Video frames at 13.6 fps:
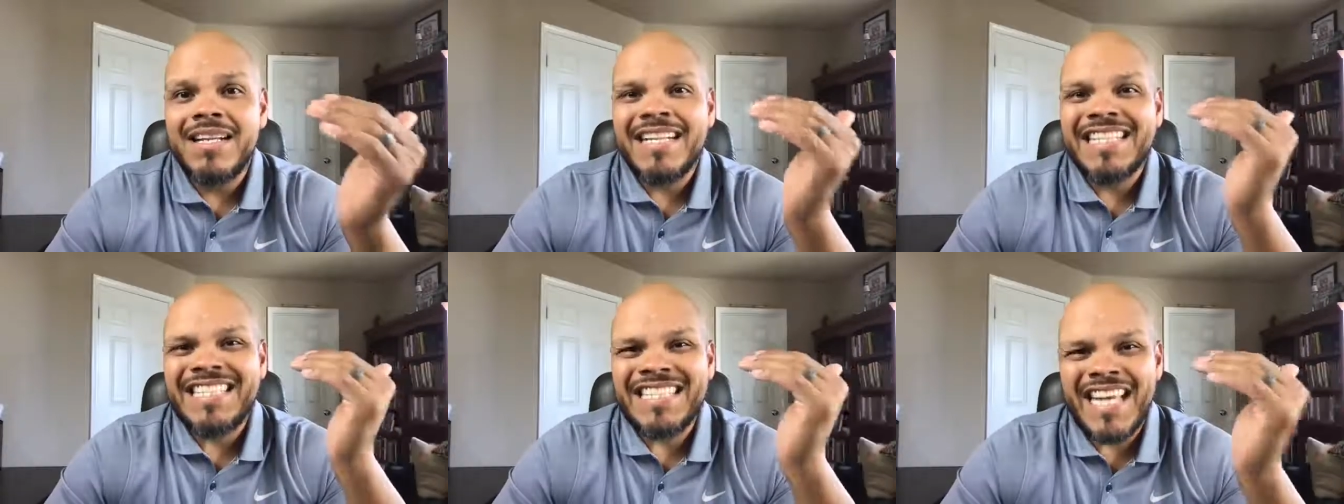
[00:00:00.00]

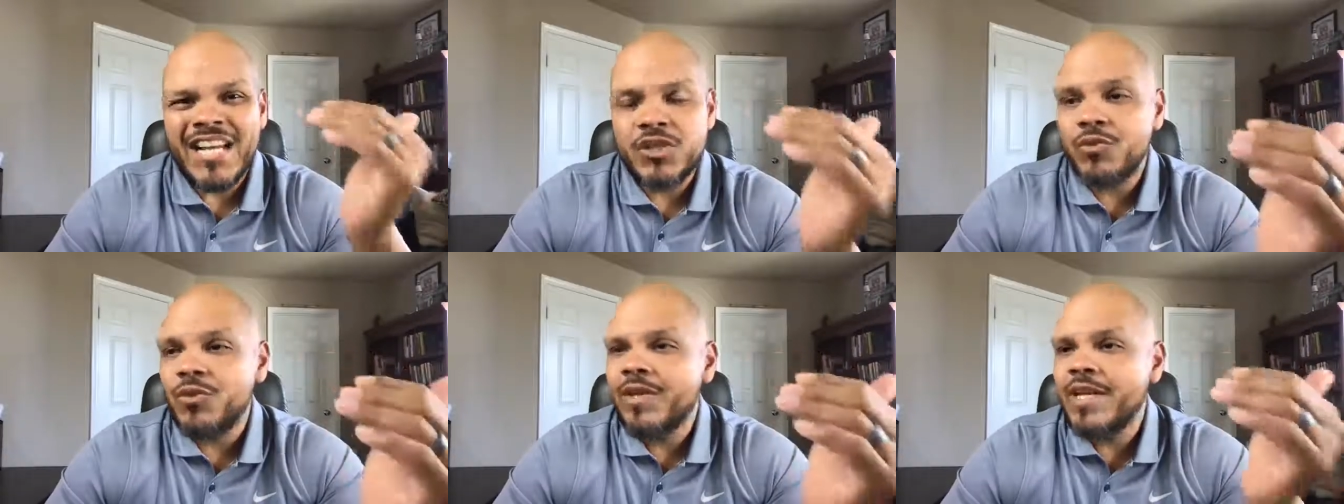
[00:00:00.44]

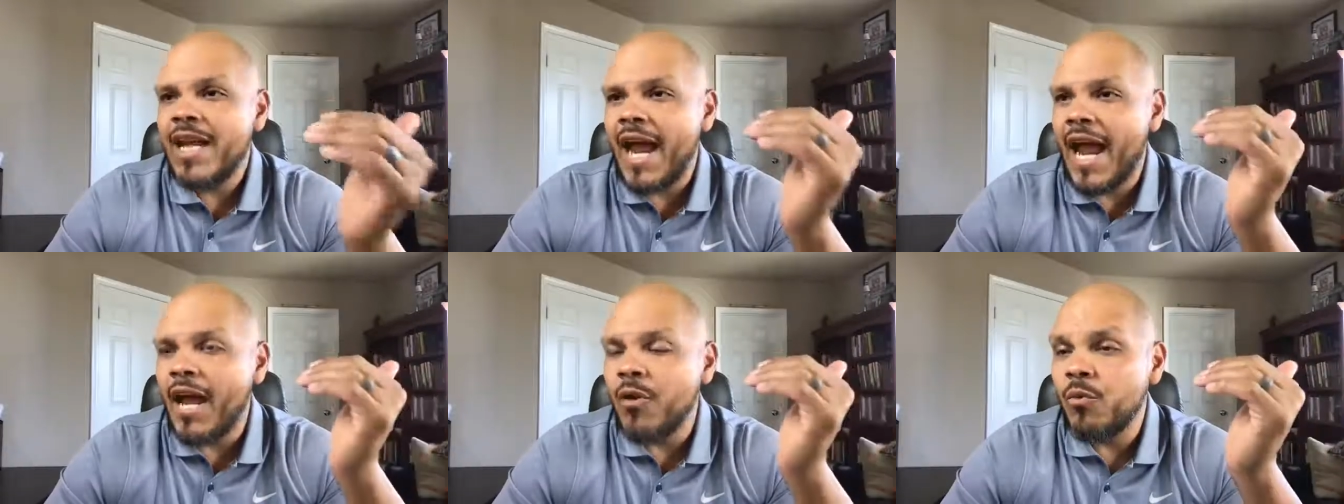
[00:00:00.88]
sexually
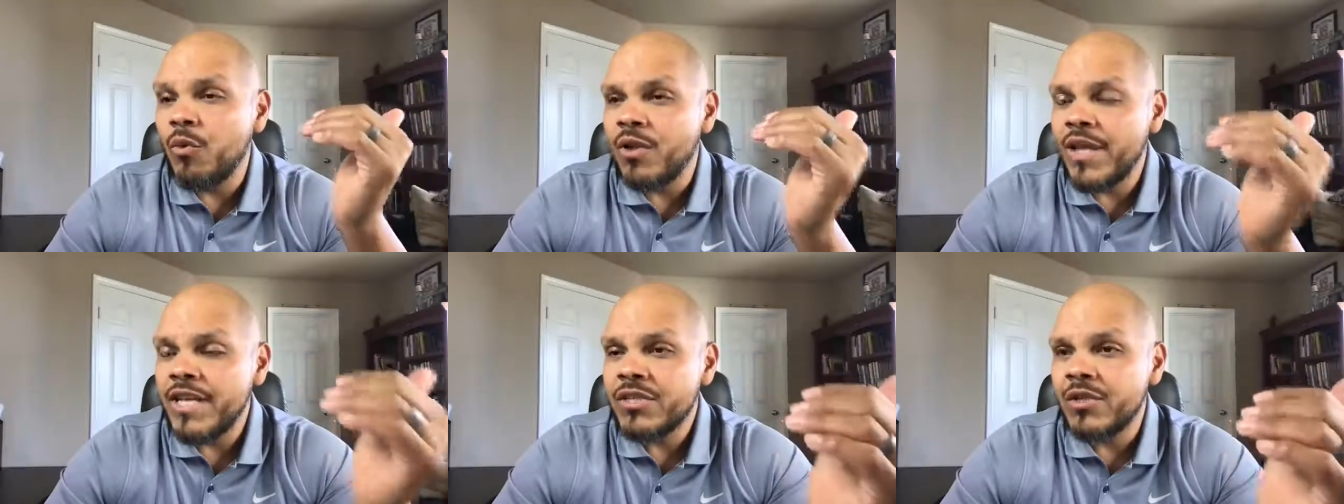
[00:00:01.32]
and
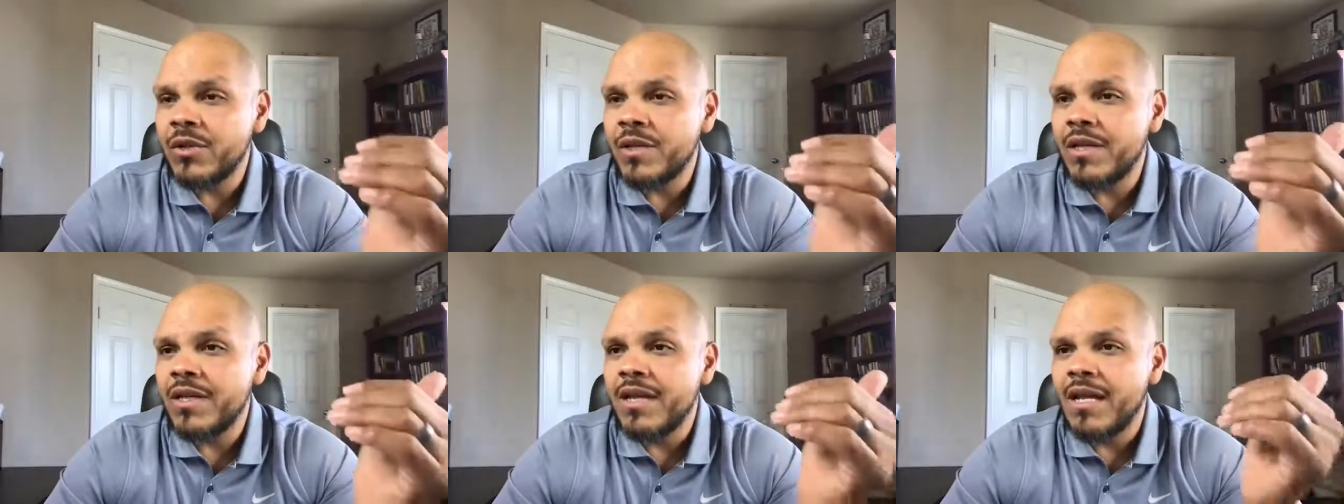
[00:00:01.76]

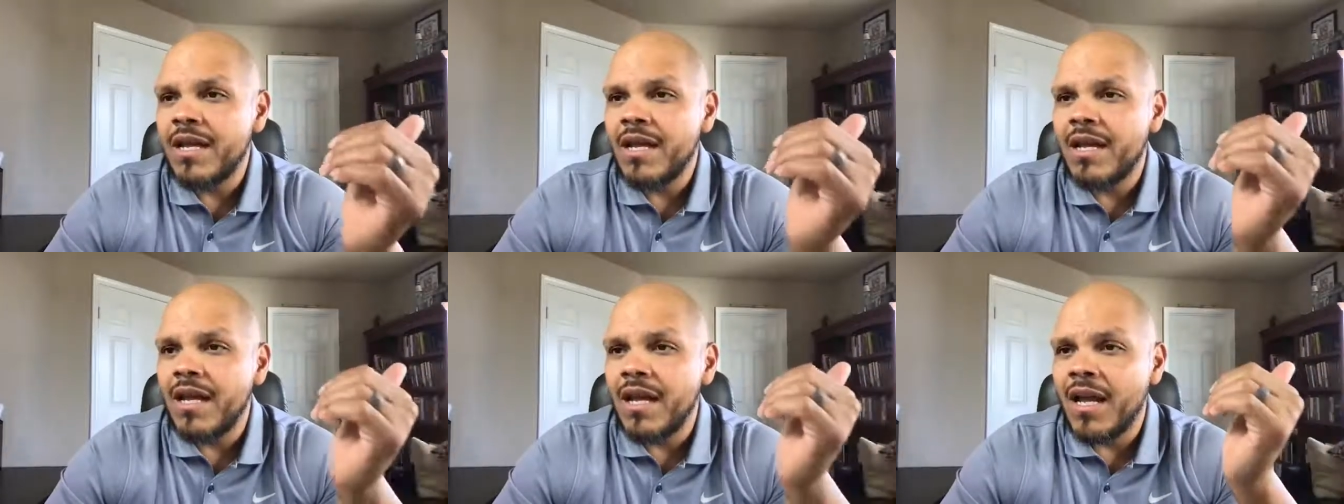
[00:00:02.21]
relationally
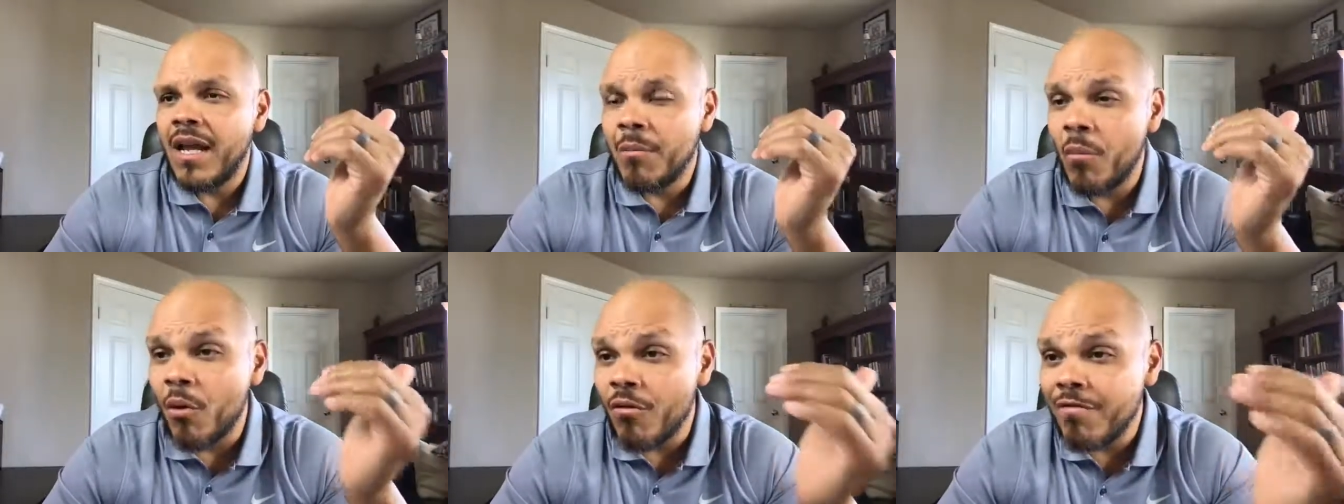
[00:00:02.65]

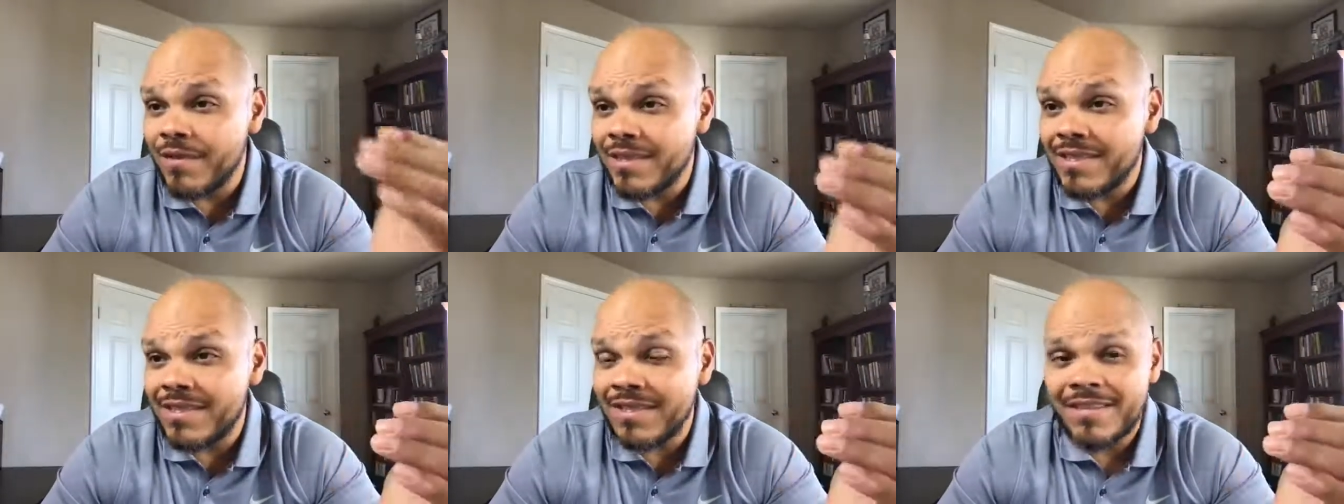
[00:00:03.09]

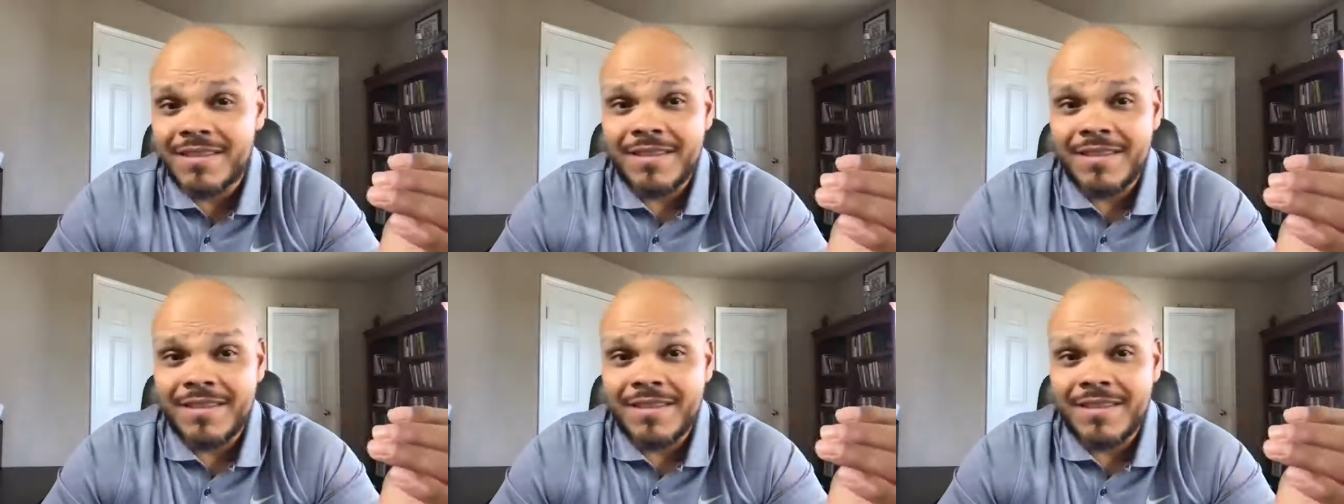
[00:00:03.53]
amorphous.